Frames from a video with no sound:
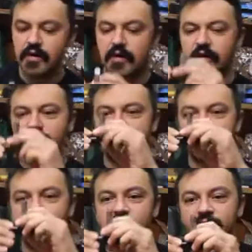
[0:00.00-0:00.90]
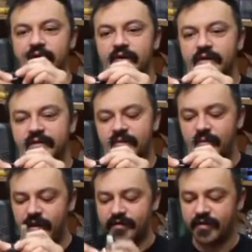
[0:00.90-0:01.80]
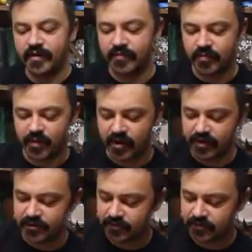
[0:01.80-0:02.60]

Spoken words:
against the body, against the back side of the body,